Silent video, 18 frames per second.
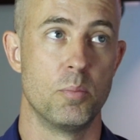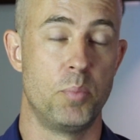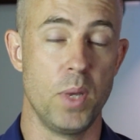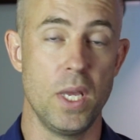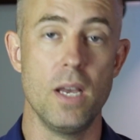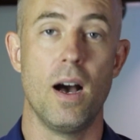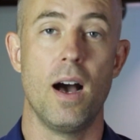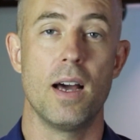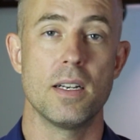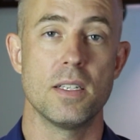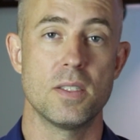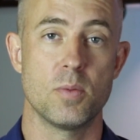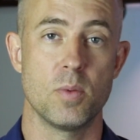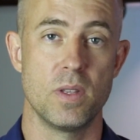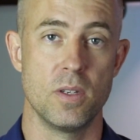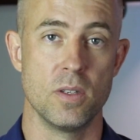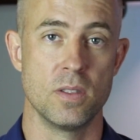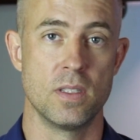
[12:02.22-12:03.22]
be honest
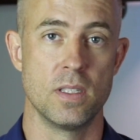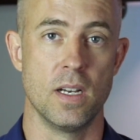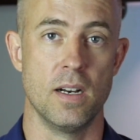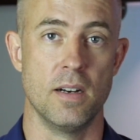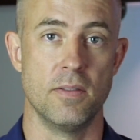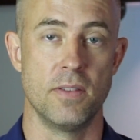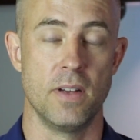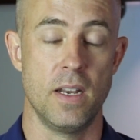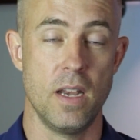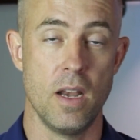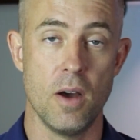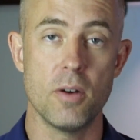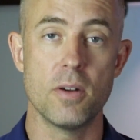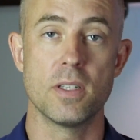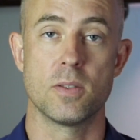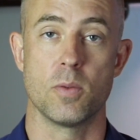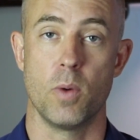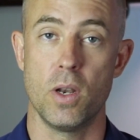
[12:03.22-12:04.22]
with yourself and
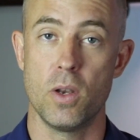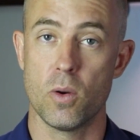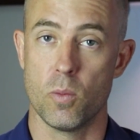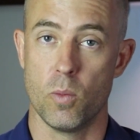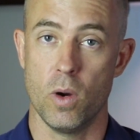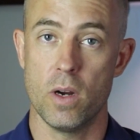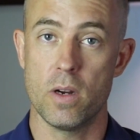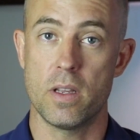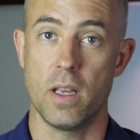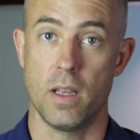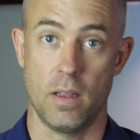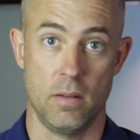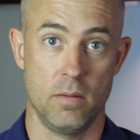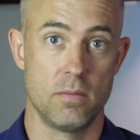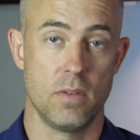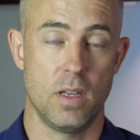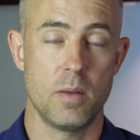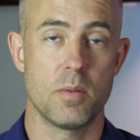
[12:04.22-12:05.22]
notice when you're working.
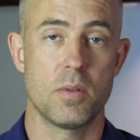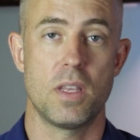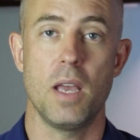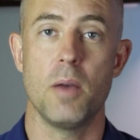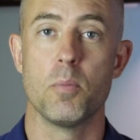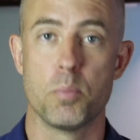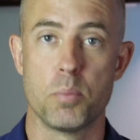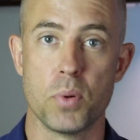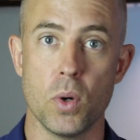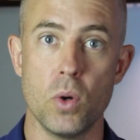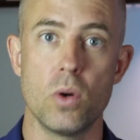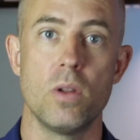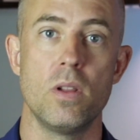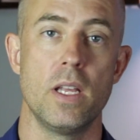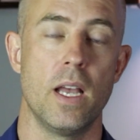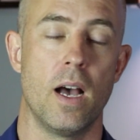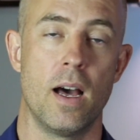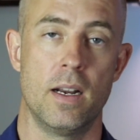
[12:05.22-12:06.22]
Like get
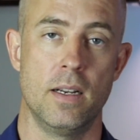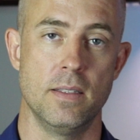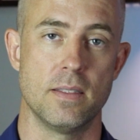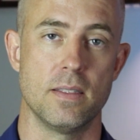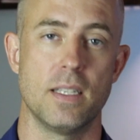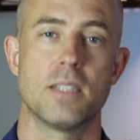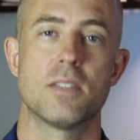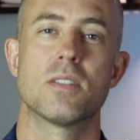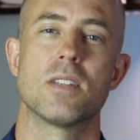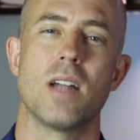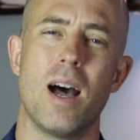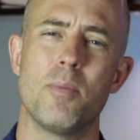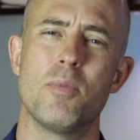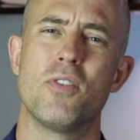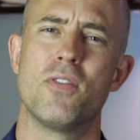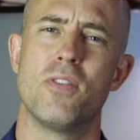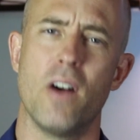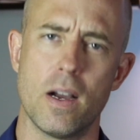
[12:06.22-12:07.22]
brutally honest. Like
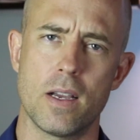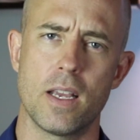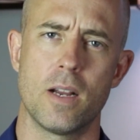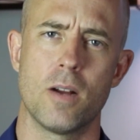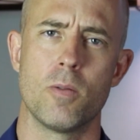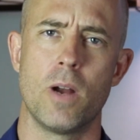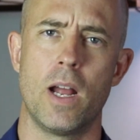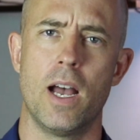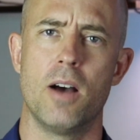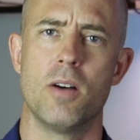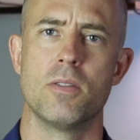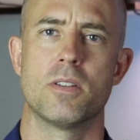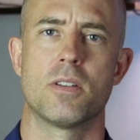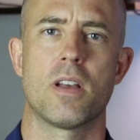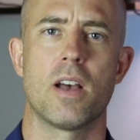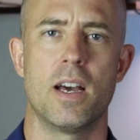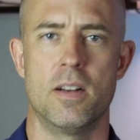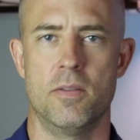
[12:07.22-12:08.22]
stop fucking
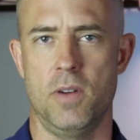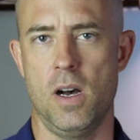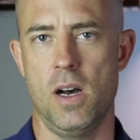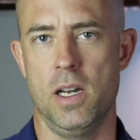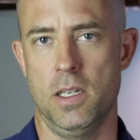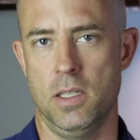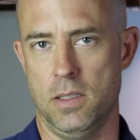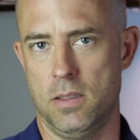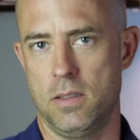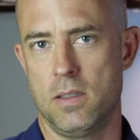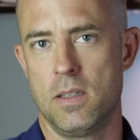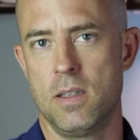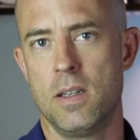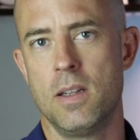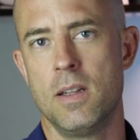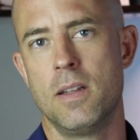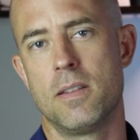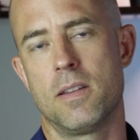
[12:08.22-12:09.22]
around kind of honest.
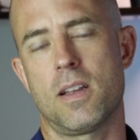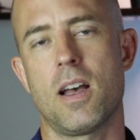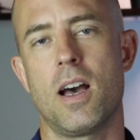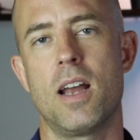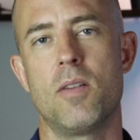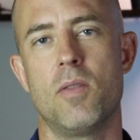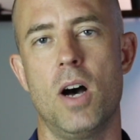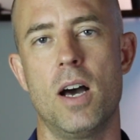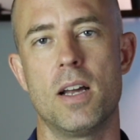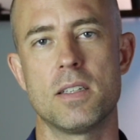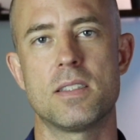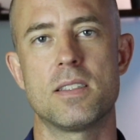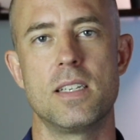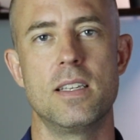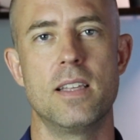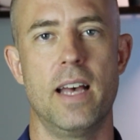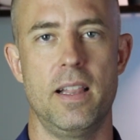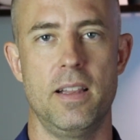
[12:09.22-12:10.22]
The kind of
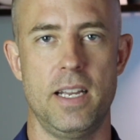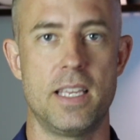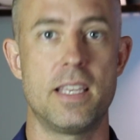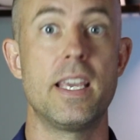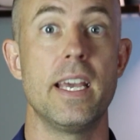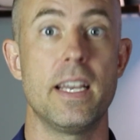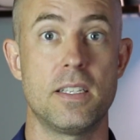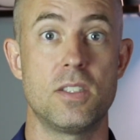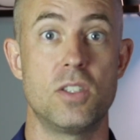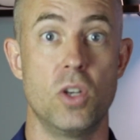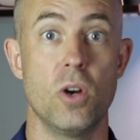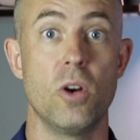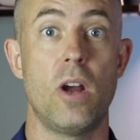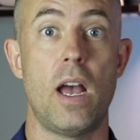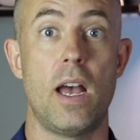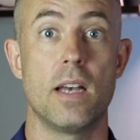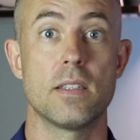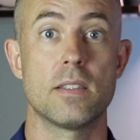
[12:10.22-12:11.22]
honesty that like kicks your
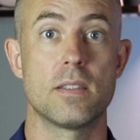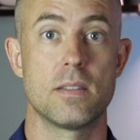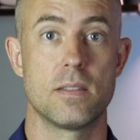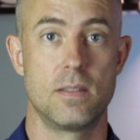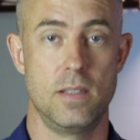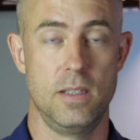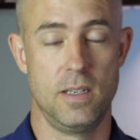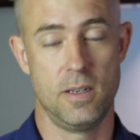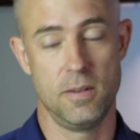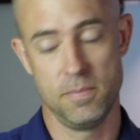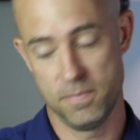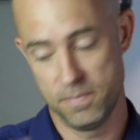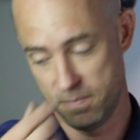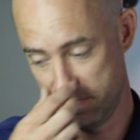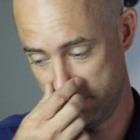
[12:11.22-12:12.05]
ass, you know?